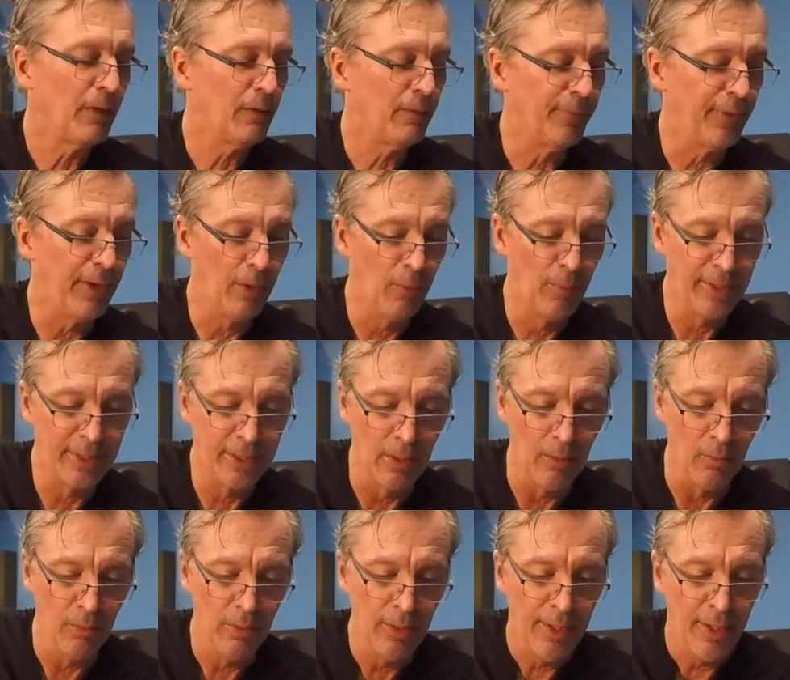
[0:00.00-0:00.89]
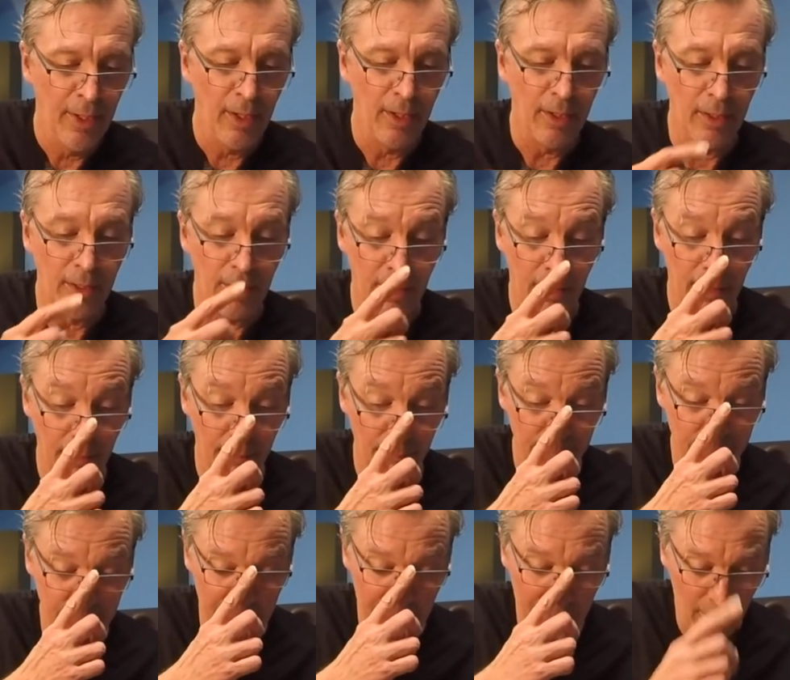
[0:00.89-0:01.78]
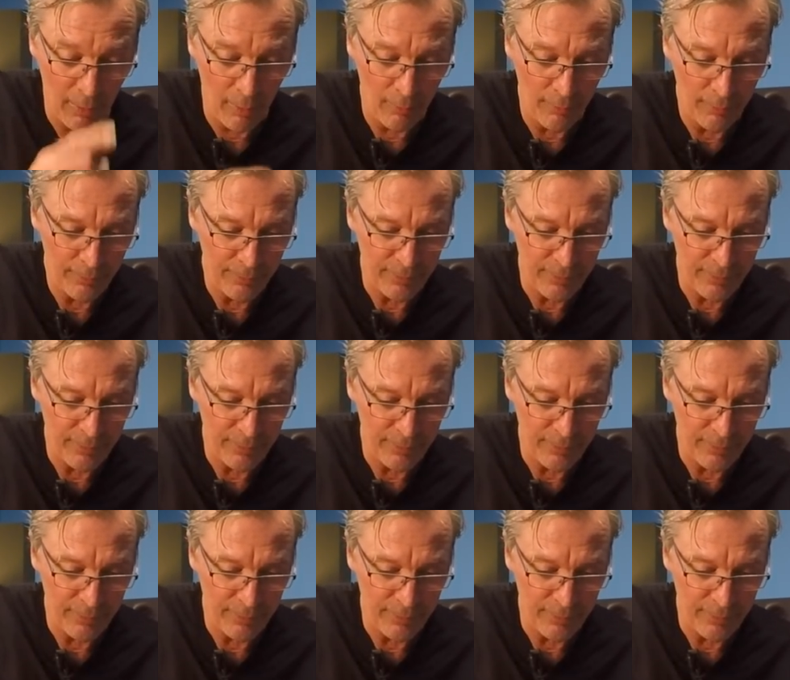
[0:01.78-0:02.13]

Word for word: There we go. Now,